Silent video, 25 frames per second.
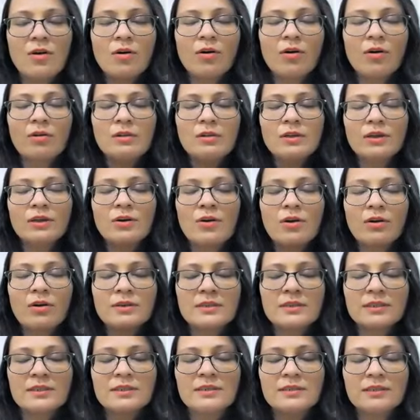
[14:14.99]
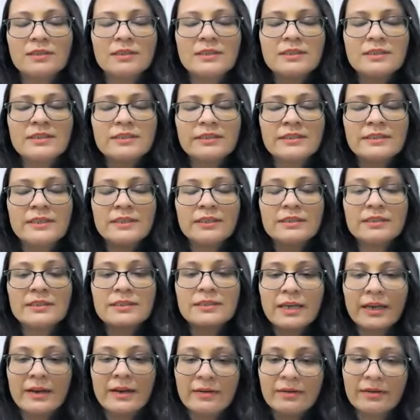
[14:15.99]
all the rotten,
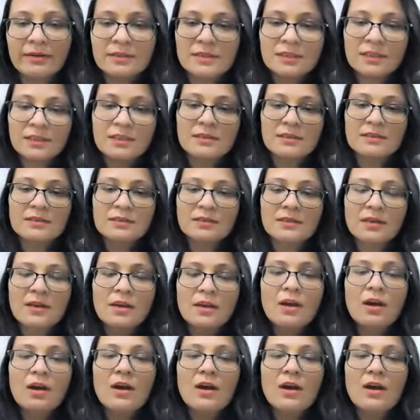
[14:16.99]
diseased energies,